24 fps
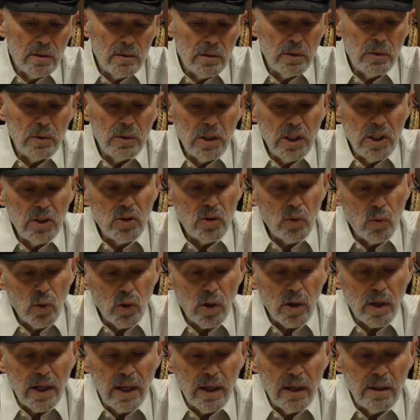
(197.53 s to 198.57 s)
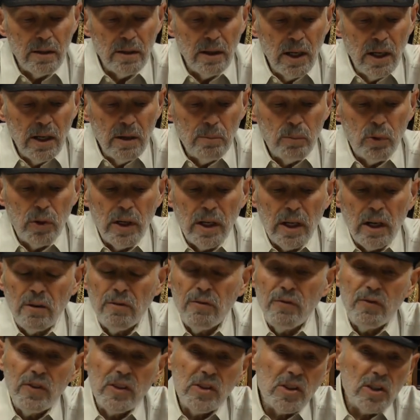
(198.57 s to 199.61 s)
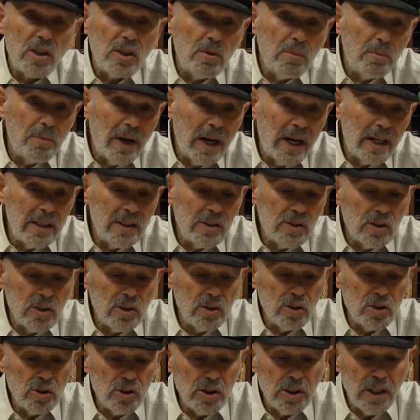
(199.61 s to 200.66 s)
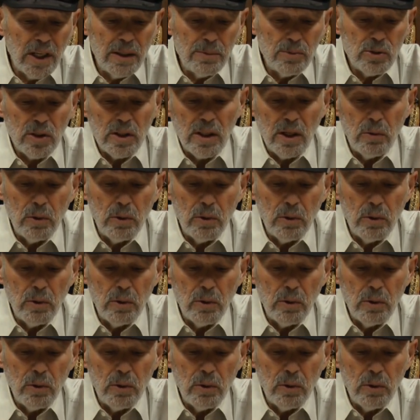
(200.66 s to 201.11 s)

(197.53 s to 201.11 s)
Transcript: We would need to work on putting our physical bodies into shape so